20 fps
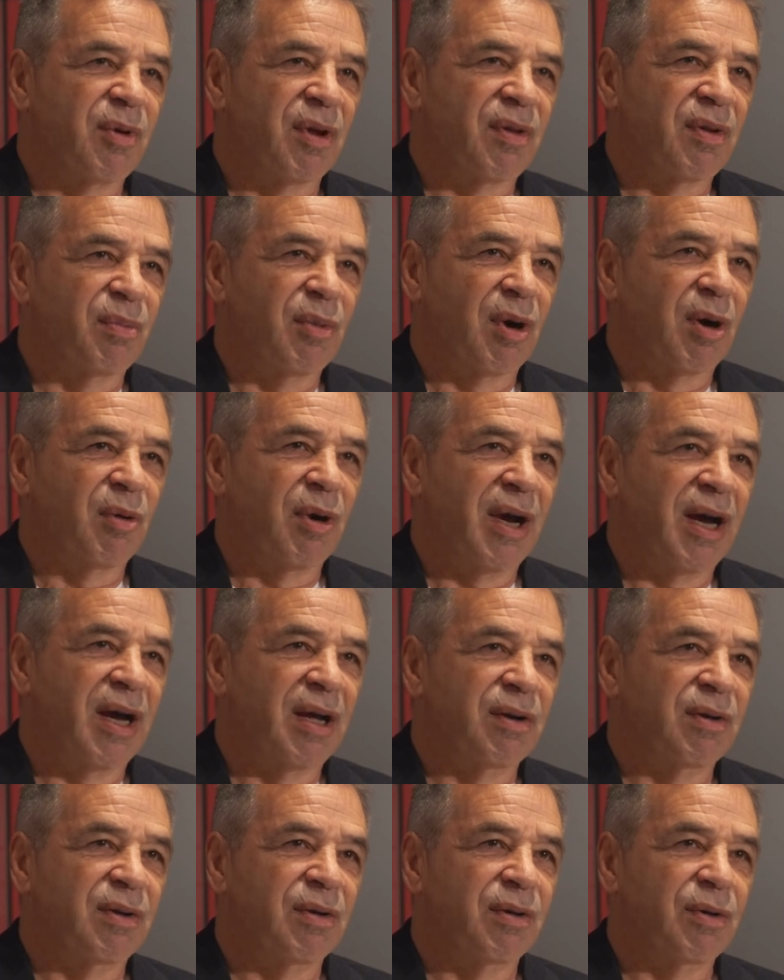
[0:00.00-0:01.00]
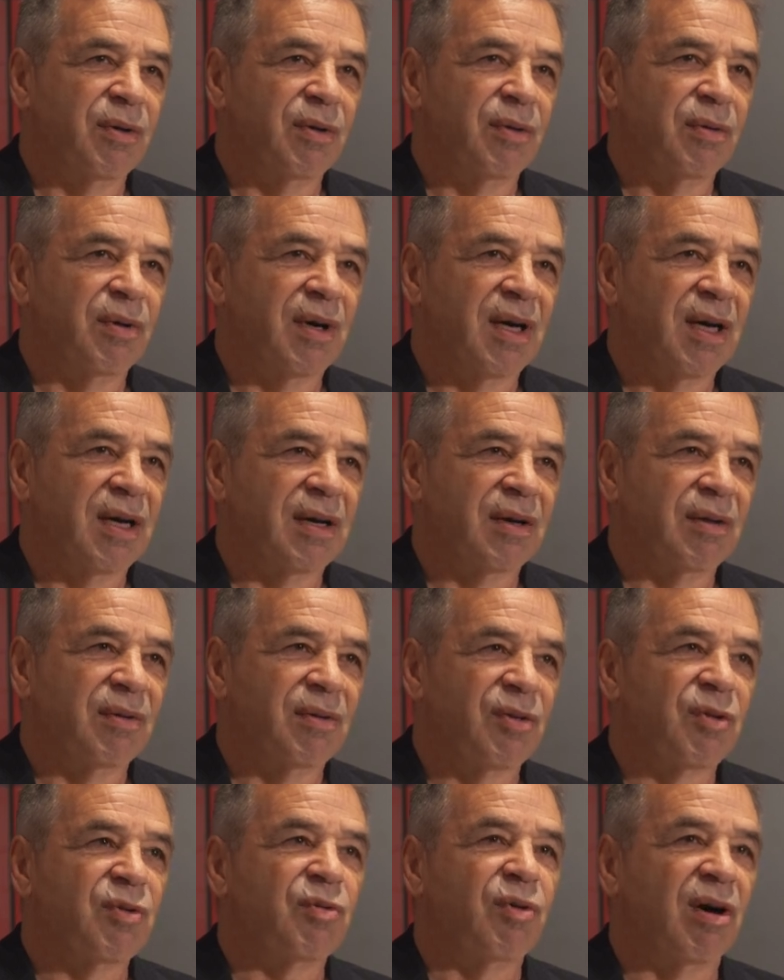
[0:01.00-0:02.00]
brother Marwan who uh,
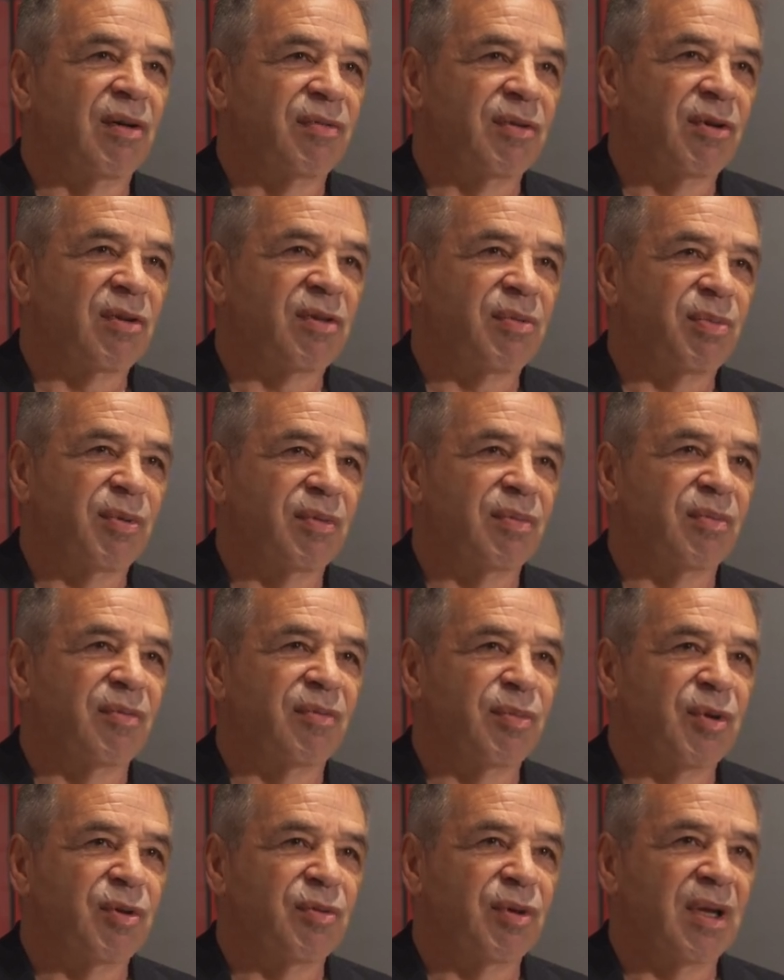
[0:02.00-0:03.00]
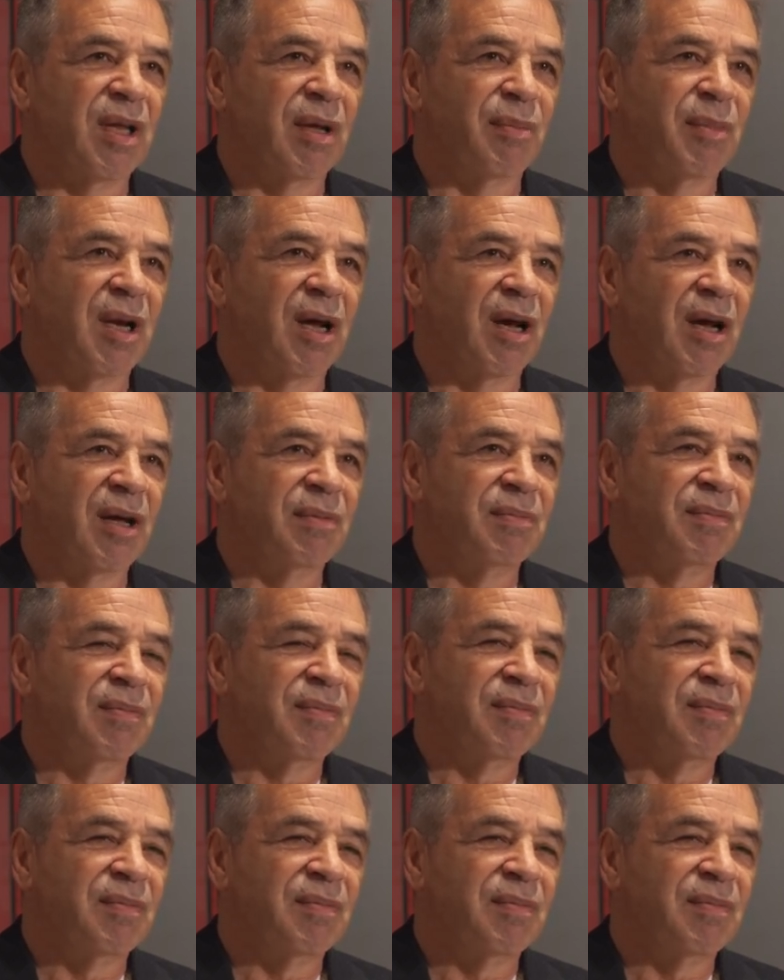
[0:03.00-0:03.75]
is 12 years between him and I.